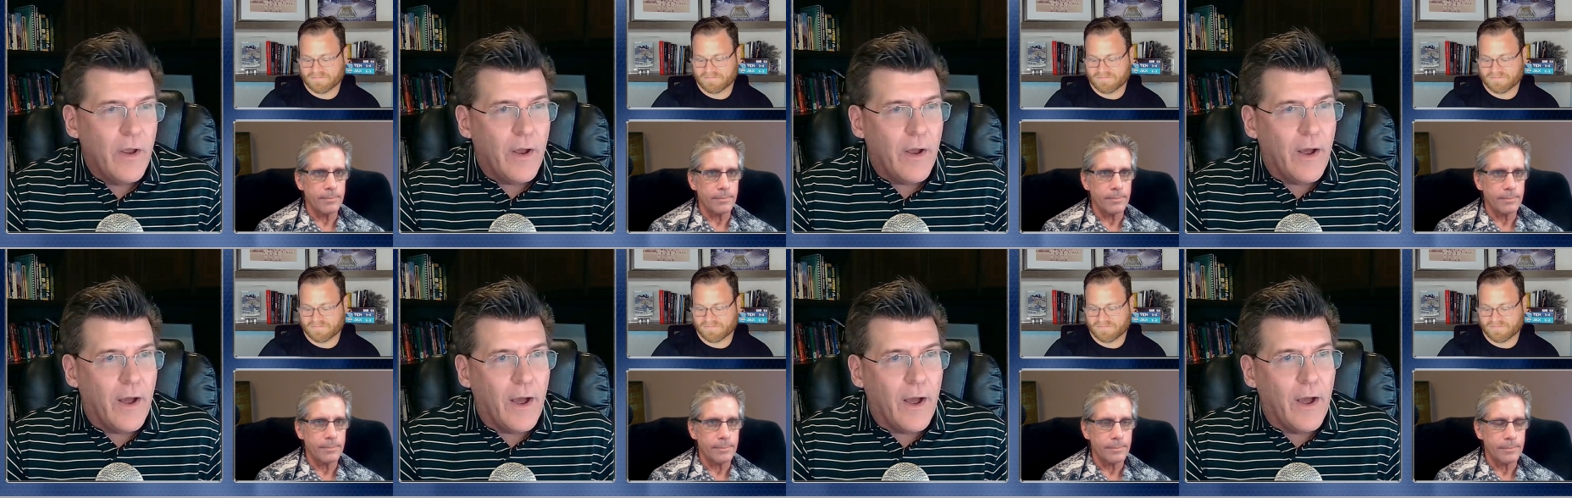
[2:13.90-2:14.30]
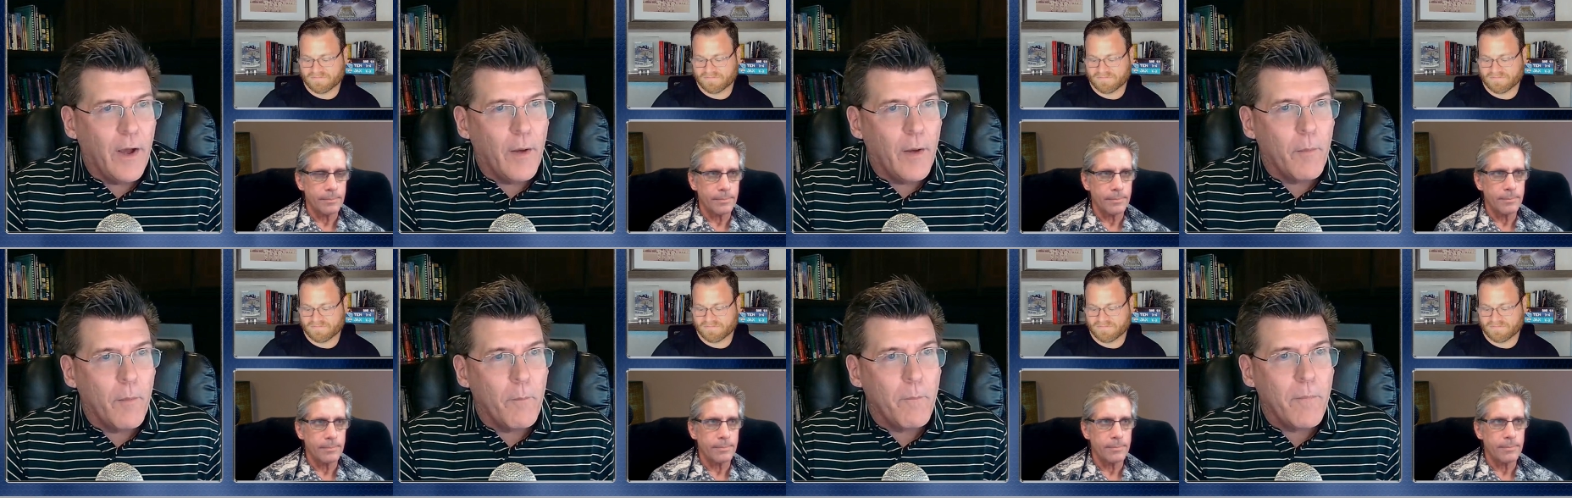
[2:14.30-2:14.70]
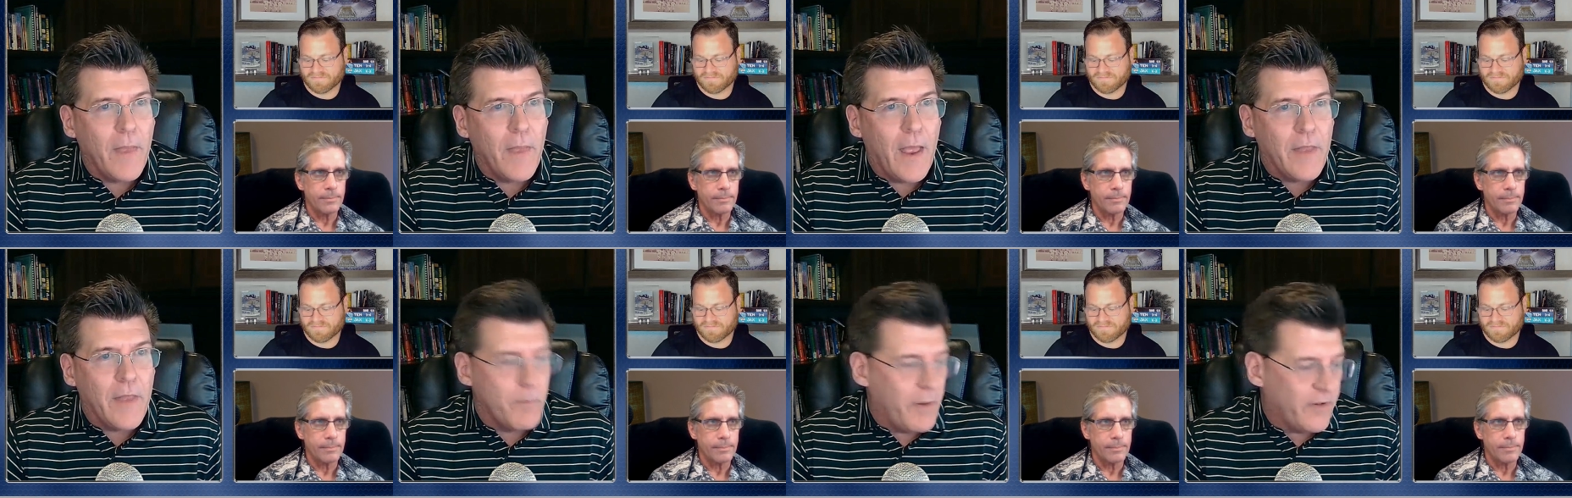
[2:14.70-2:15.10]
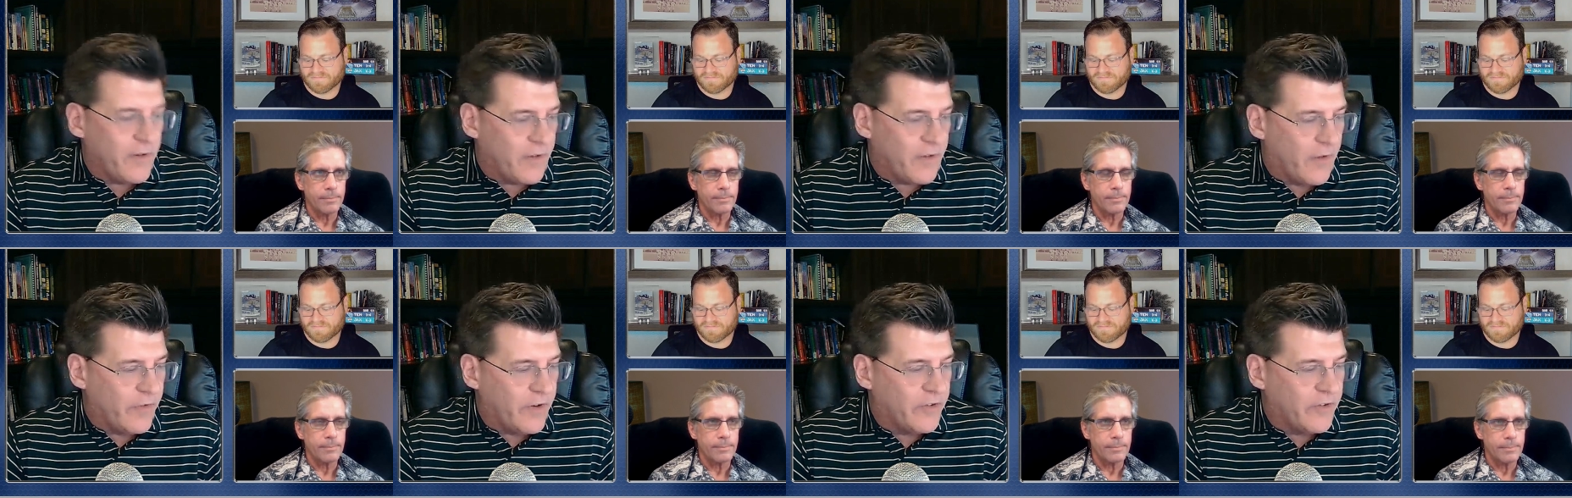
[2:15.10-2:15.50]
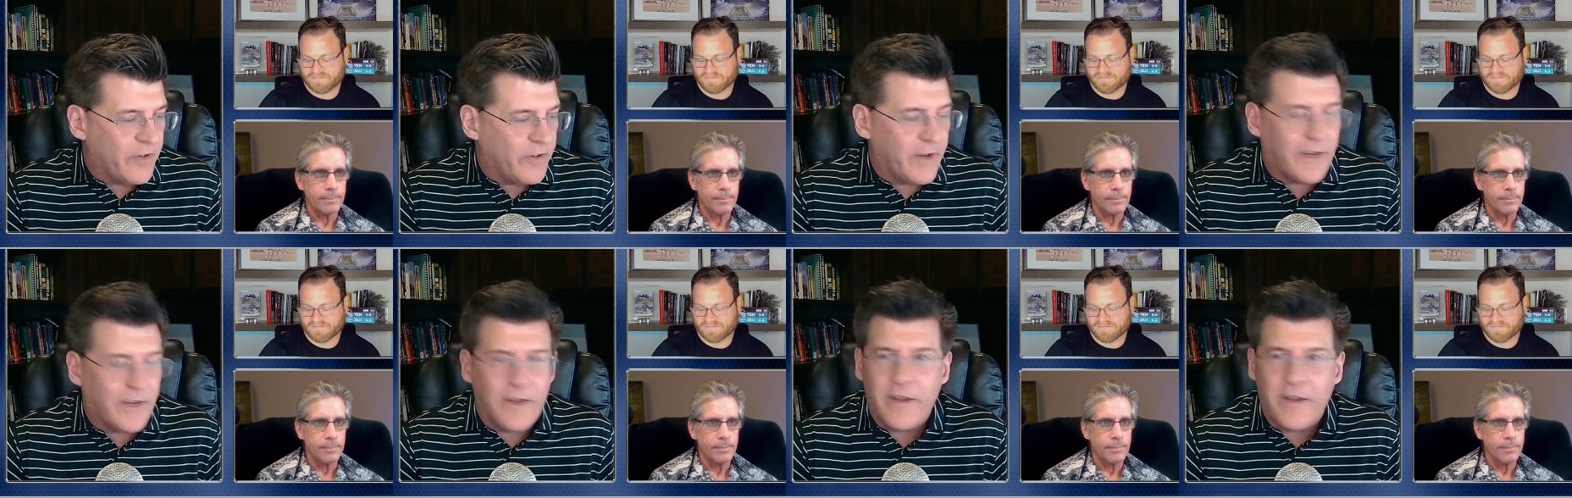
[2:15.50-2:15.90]
Speaker 1: Um, and the best evidence
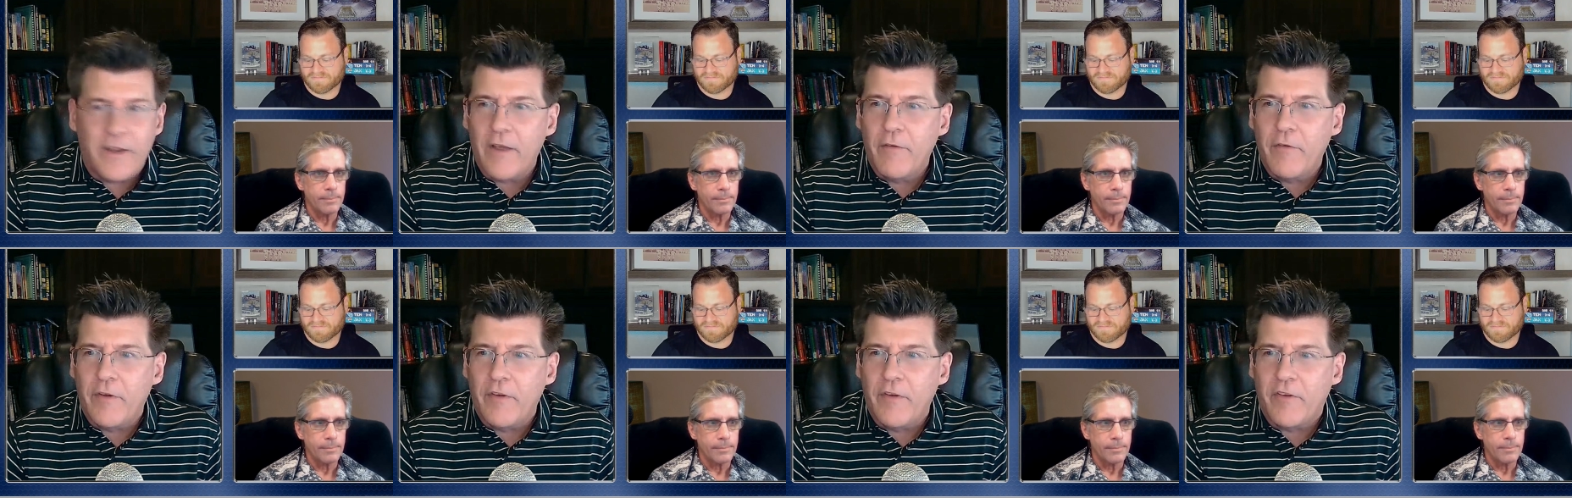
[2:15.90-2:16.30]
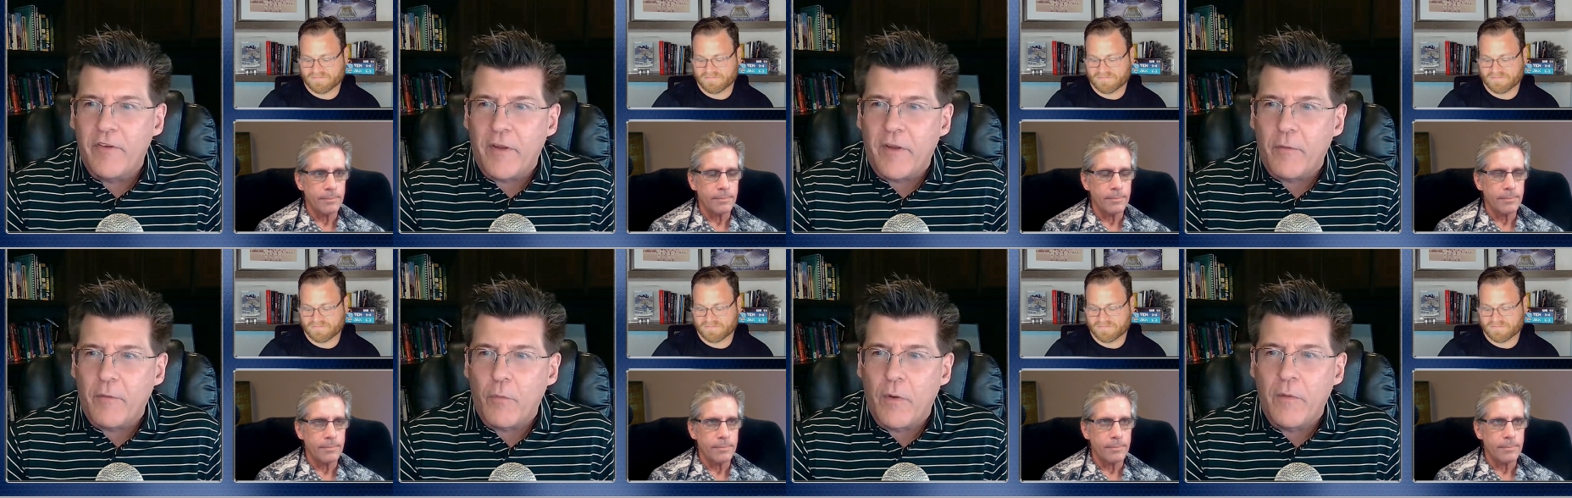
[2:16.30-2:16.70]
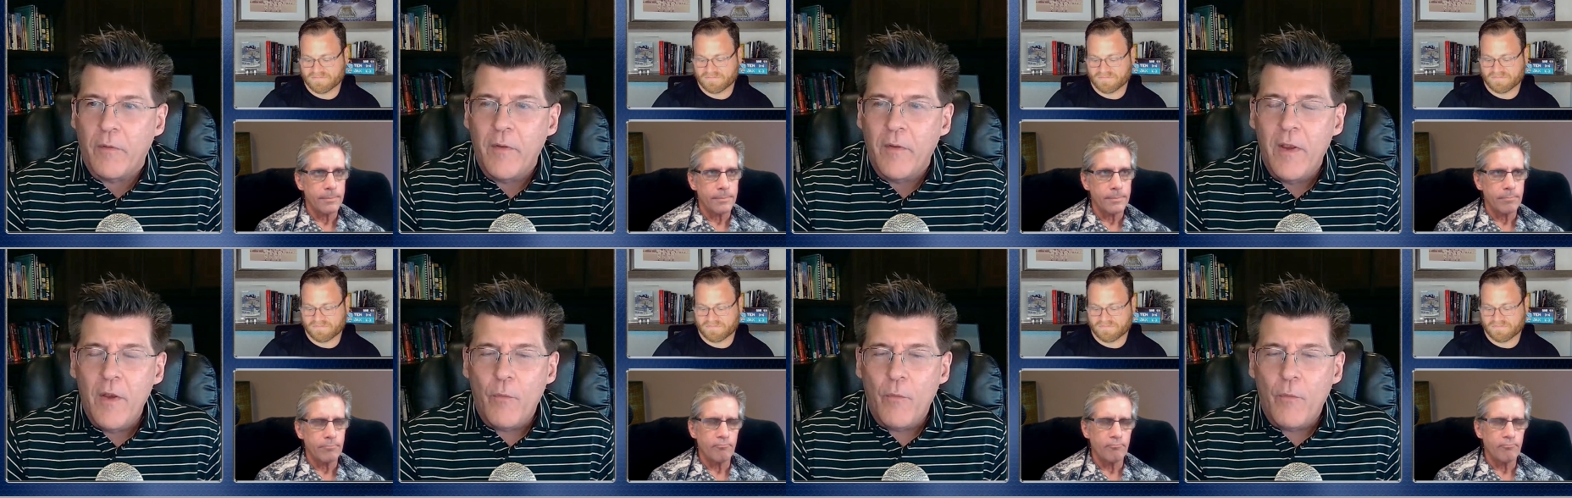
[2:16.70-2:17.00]
I can give is that we